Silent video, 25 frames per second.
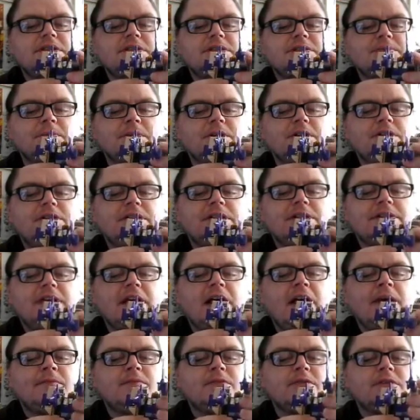mode, his
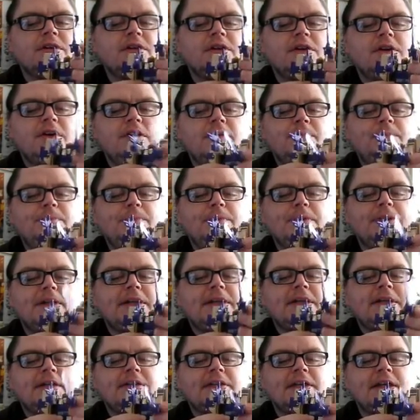arms will go up
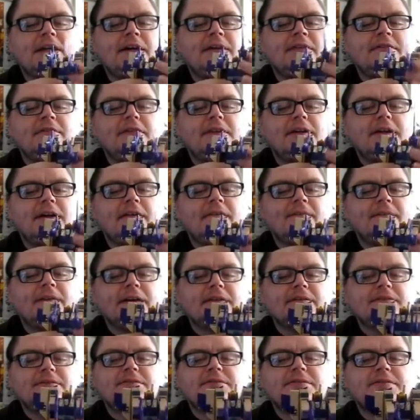and down, and
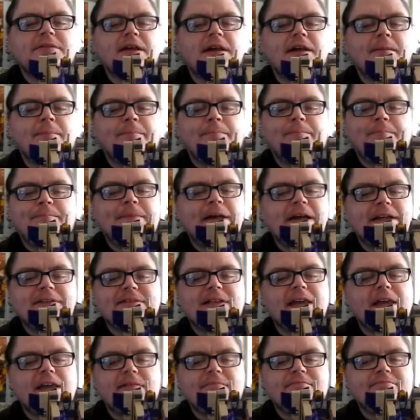that's
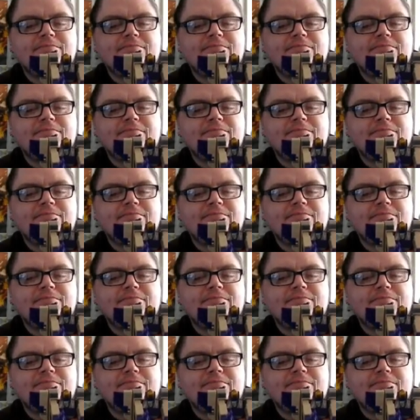it.